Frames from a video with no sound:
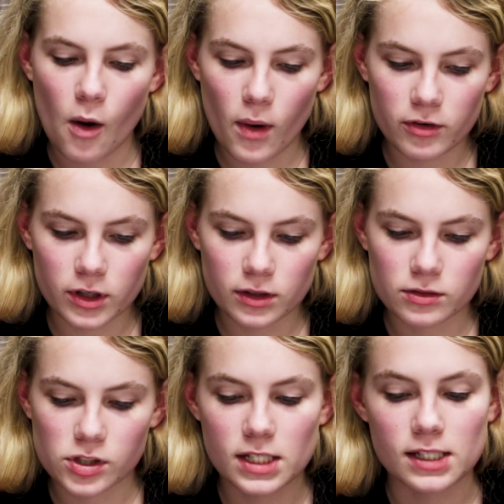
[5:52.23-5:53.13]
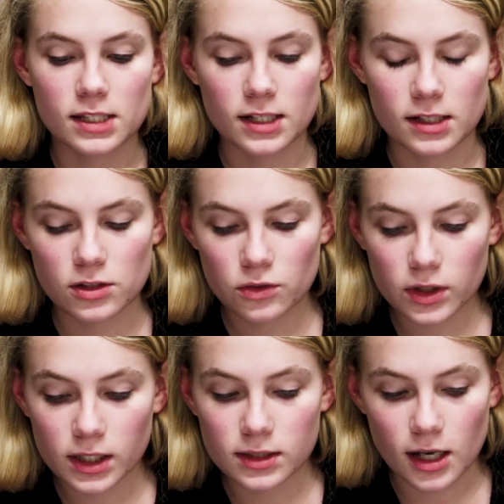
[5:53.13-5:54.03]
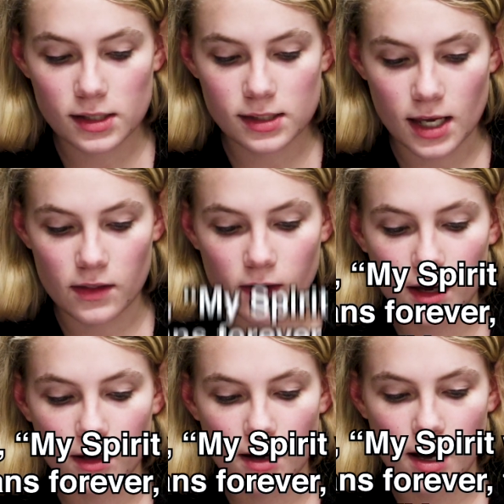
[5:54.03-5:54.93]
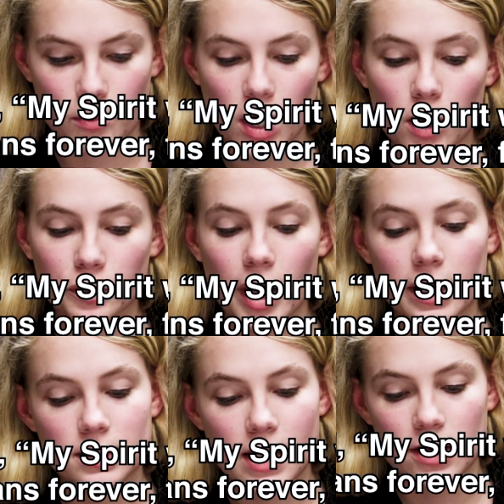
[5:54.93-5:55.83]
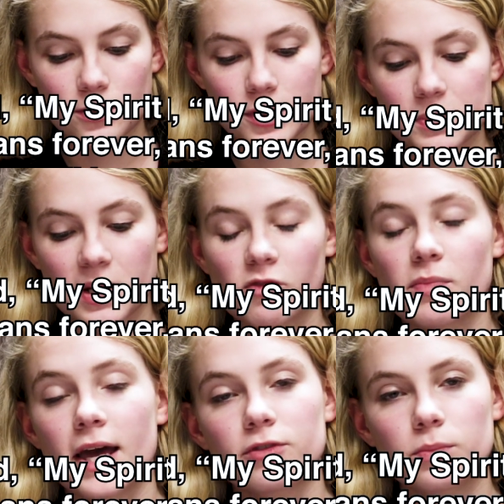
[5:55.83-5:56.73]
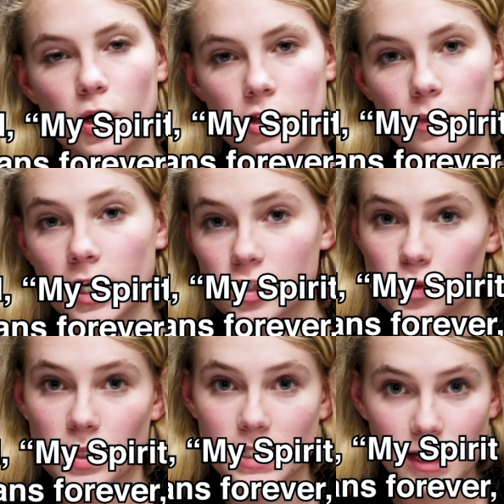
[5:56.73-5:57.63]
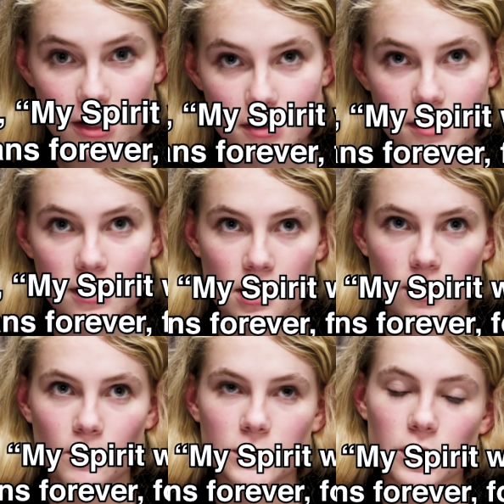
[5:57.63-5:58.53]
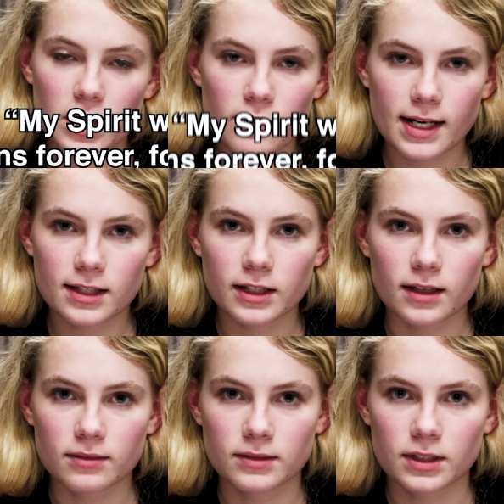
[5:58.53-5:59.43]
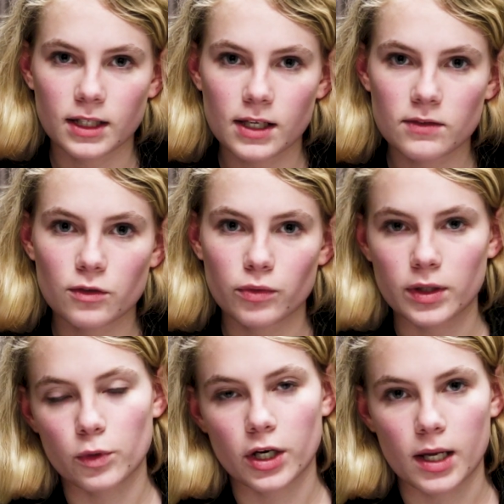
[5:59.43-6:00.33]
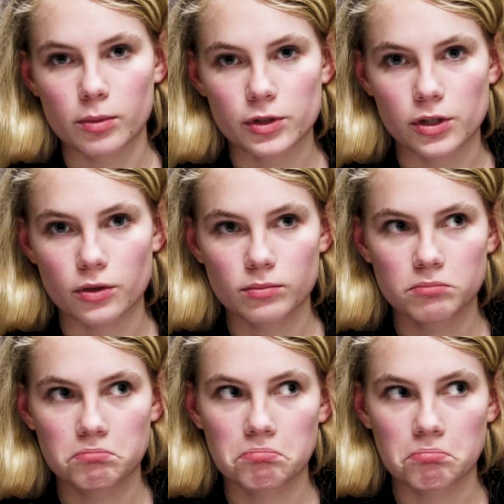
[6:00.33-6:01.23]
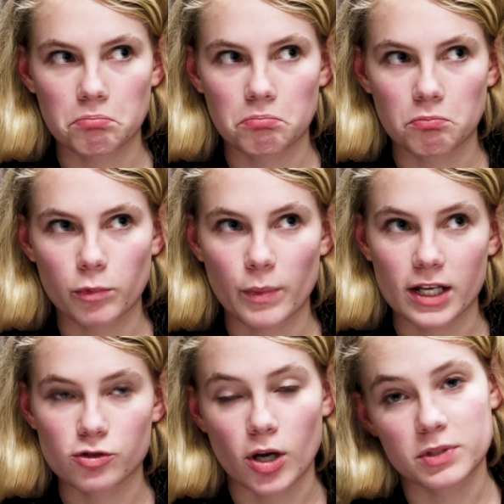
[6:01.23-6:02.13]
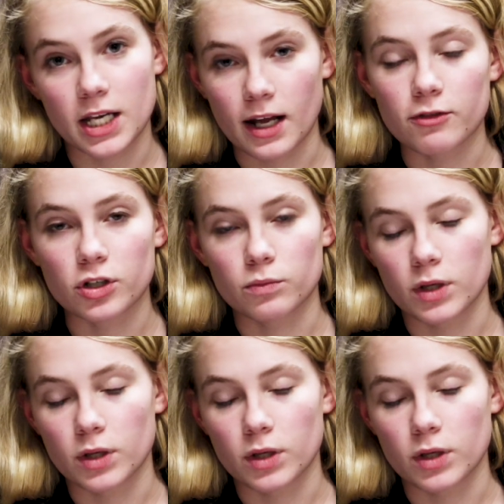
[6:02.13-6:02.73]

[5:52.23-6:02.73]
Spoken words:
However, Genesis 6:3 does say that God will not contend with the spirit of man for more than 120 years. So theoretically, even if we were able to, we might drop dead after